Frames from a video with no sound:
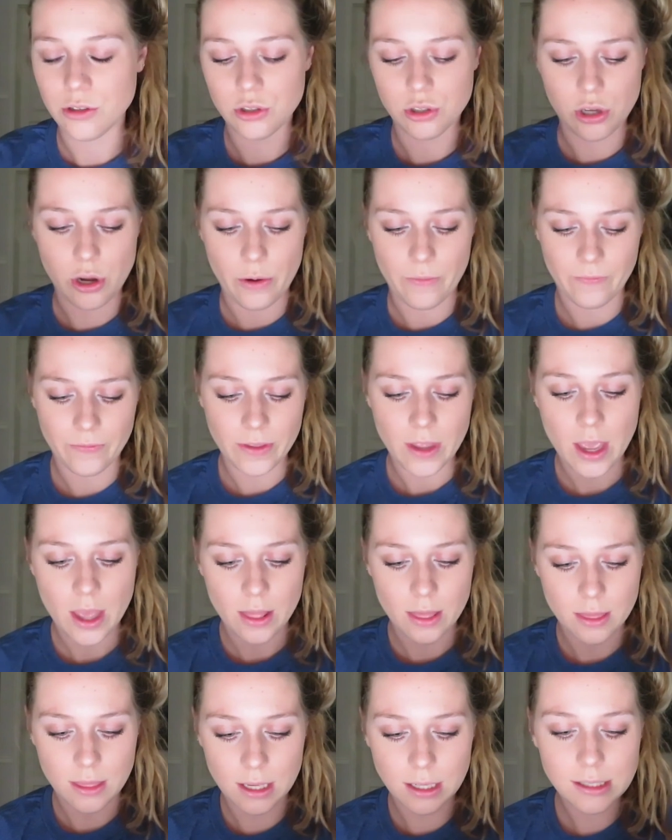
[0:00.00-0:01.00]
so
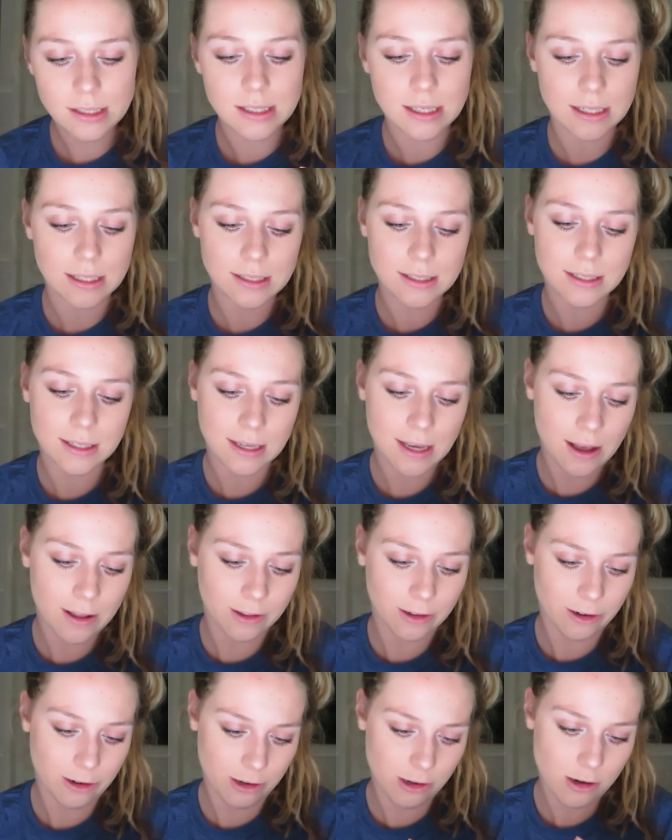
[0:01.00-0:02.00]
this is
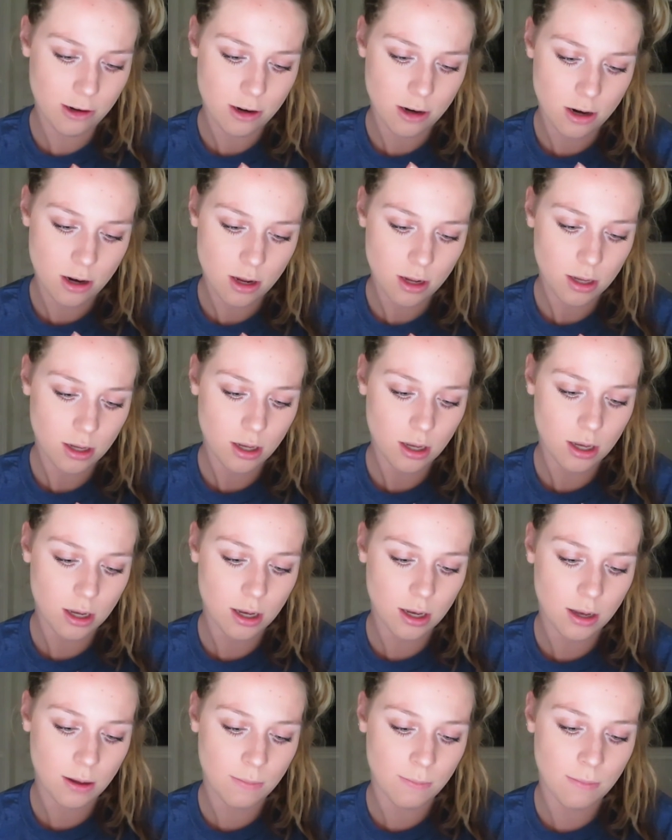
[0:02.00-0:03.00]
color.
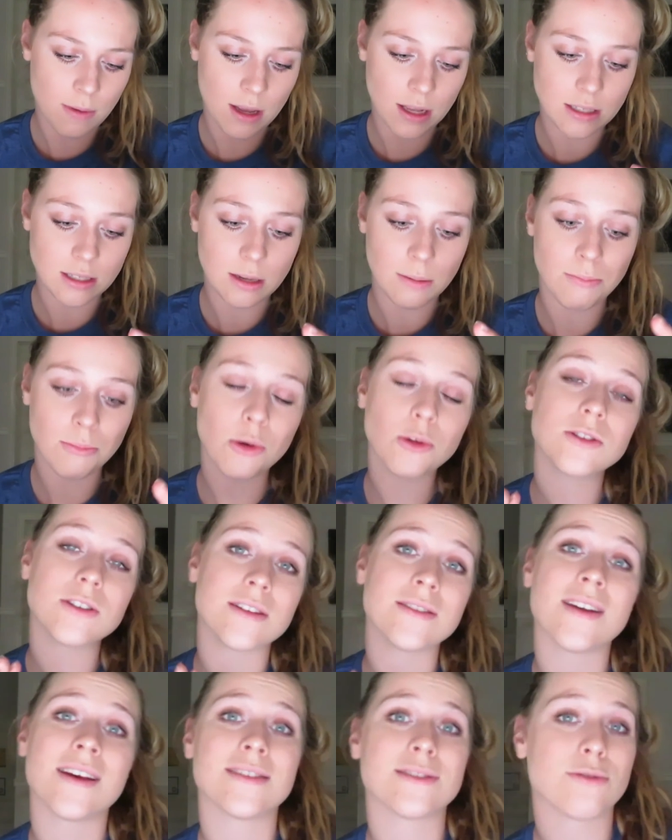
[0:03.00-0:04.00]
It's a
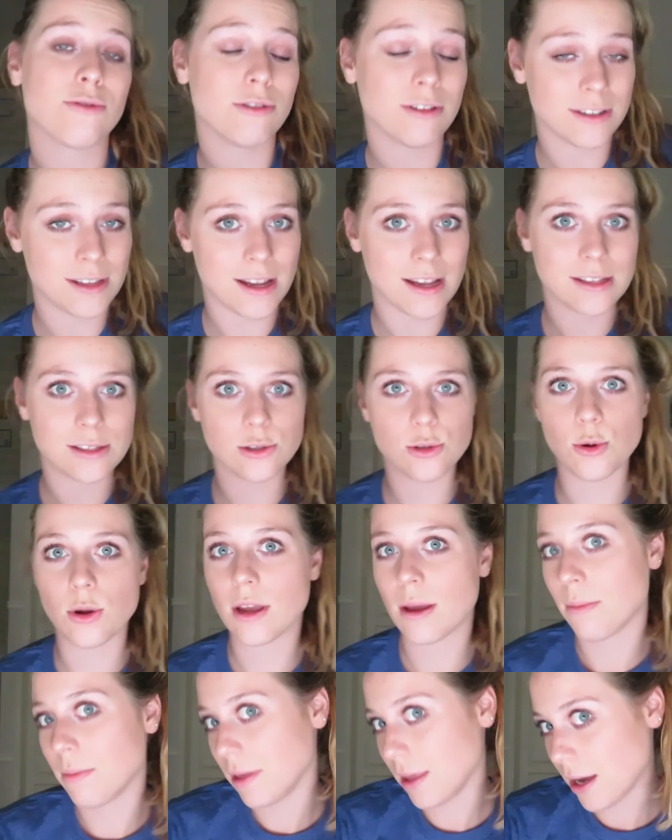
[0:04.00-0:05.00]
multitasker, it says, so
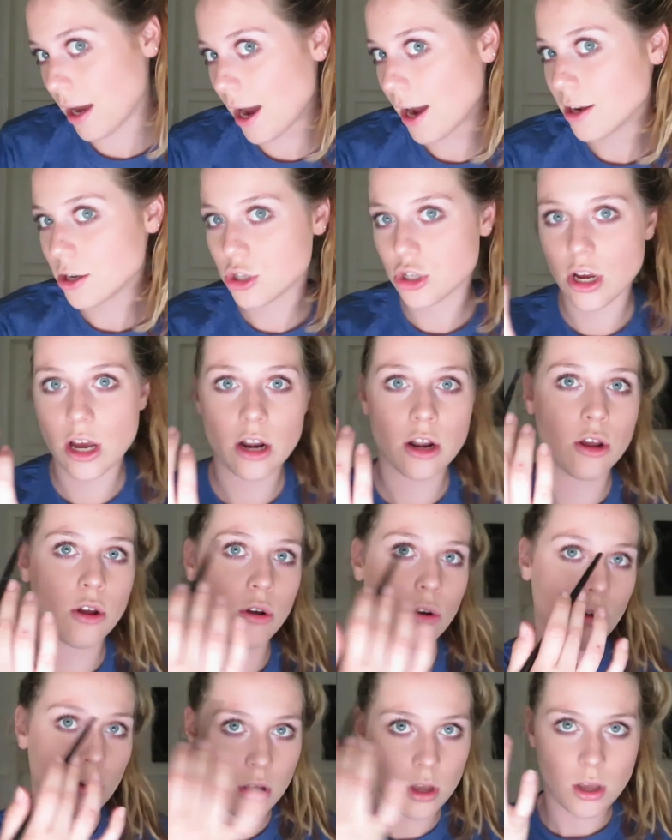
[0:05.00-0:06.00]
it can be like
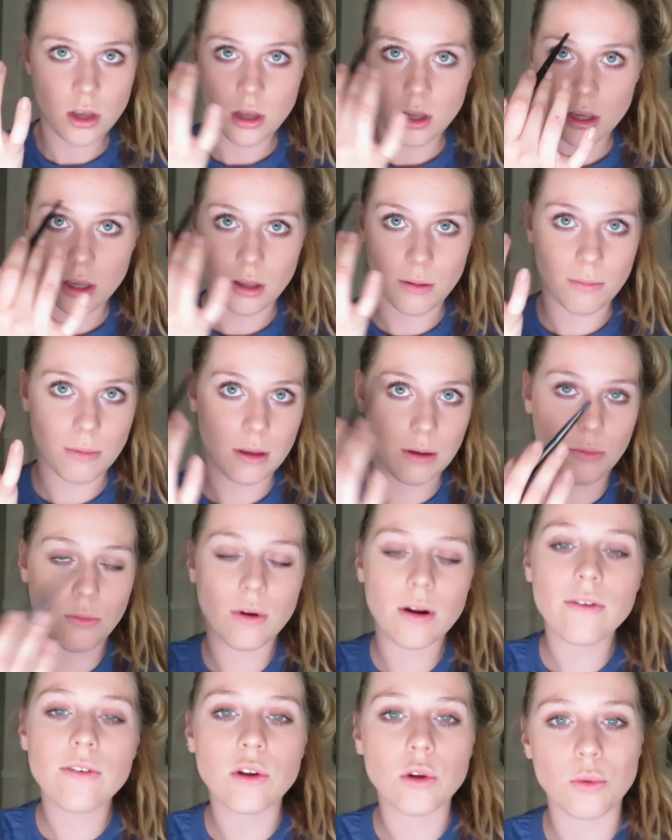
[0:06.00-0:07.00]
eyeshadow, it can be
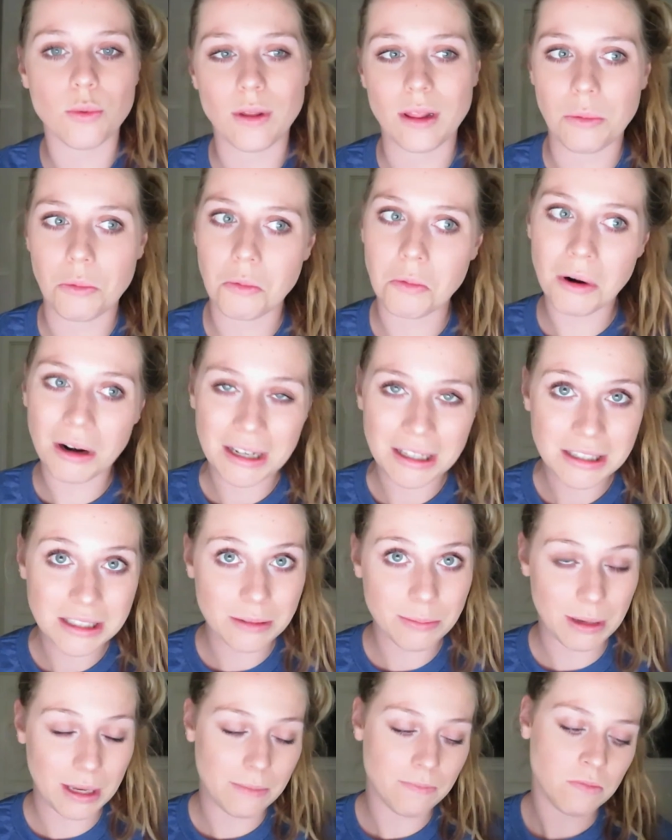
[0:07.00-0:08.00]
whatever you really want it
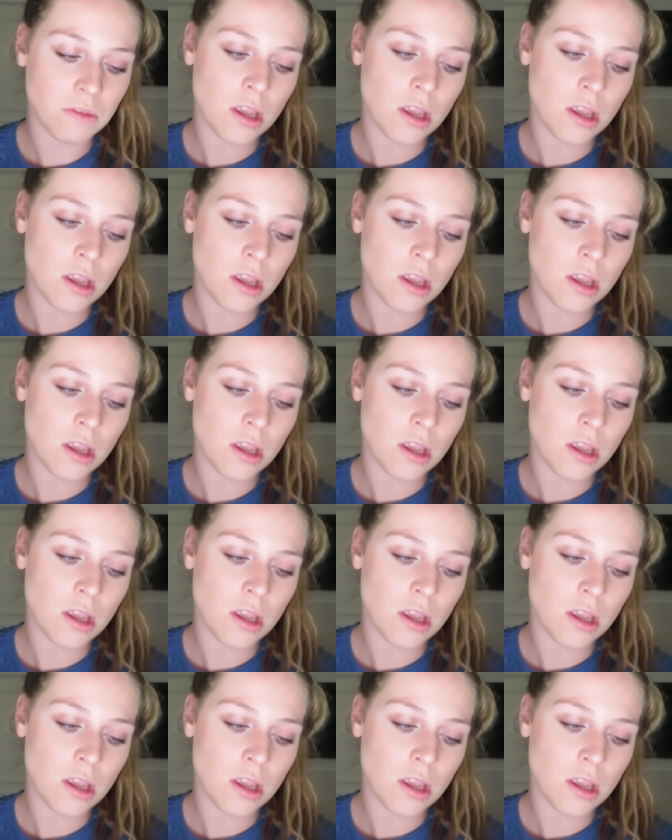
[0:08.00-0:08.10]
to be.